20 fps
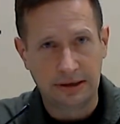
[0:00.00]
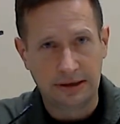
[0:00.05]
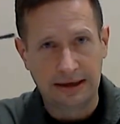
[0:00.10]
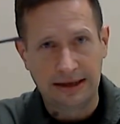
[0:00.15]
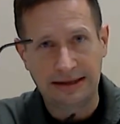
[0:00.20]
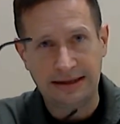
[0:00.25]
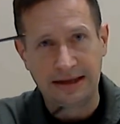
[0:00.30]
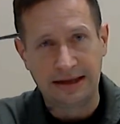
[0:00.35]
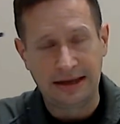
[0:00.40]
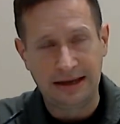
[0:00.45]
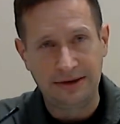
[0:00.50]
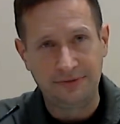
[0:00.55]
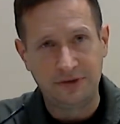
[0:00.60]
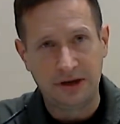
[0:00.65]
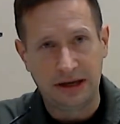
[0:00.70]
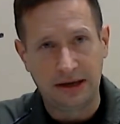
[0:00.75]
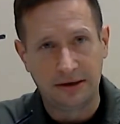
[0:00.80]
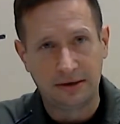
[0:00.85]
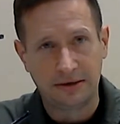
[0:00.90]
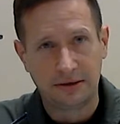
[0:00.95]
in the
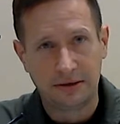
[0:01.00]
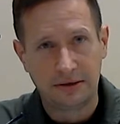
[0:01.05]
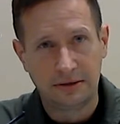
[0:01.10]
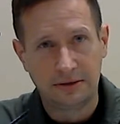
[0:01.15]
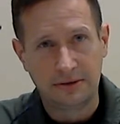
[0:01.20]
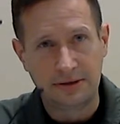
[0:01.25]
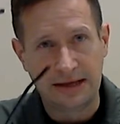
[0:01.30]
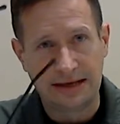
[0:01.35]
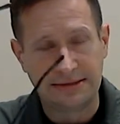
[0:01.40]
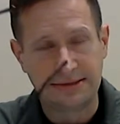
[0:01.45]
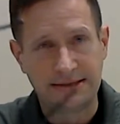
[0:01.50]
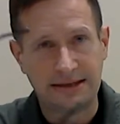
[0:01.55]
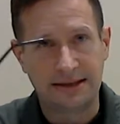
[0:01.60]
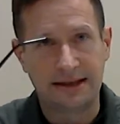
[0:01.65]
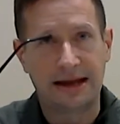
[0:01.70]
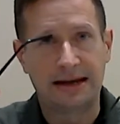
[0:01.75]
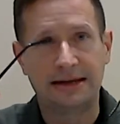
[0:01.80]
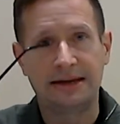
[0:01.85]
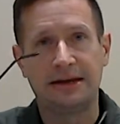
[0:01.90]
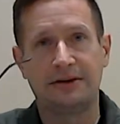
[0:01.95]
evening to
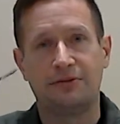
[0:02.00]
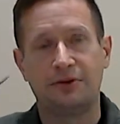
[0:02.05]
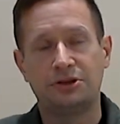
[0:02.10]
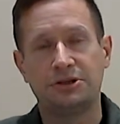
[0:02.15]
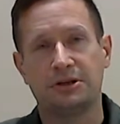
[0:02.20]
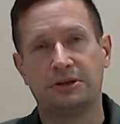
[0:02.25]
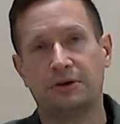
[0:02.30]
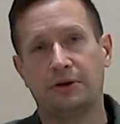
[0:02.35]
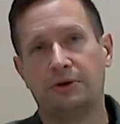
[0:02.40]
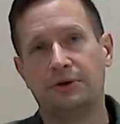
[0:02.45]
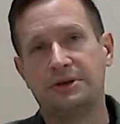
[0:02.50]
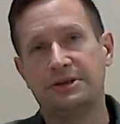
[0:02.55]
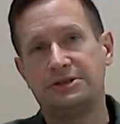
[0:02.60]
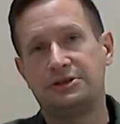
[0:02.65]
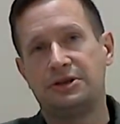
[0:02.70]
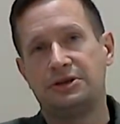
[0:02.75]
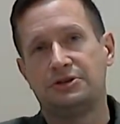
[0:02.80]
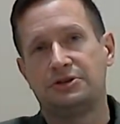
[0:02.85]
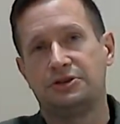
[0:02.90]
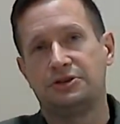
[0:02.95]
then give us a little
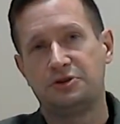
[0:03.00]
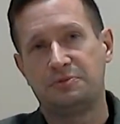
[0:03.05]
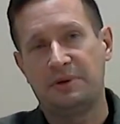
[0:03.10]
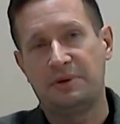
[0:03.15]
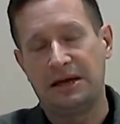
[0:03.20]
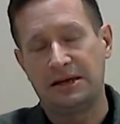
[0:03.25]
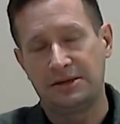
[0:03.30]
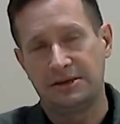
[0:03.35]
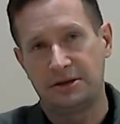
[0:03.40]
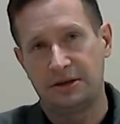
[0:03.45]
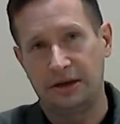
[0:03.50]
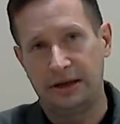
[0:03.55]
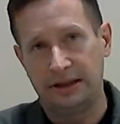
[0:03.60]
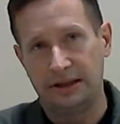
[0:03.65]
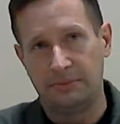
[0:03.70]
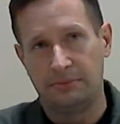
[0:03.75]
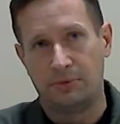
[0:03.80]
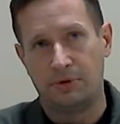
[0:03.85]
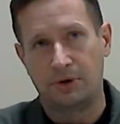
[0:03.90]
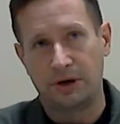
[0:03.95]
decision space in
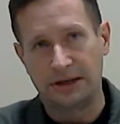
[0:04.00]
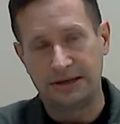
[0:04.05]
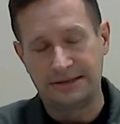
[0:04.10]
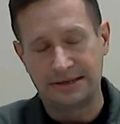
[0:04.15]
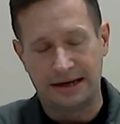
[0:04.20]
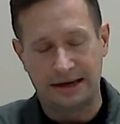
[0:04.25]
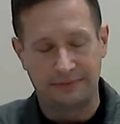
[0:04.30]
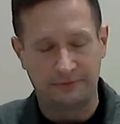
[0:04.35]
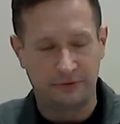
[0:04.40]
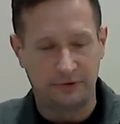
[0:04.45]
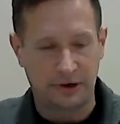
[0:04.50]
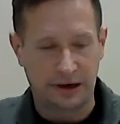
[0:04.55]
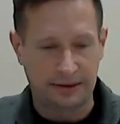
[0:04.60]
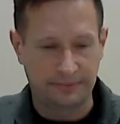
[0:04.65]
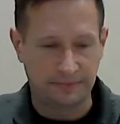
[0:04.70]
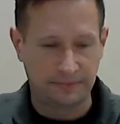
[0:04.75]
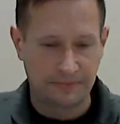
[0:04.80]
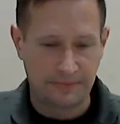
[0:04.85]
the morning time frame.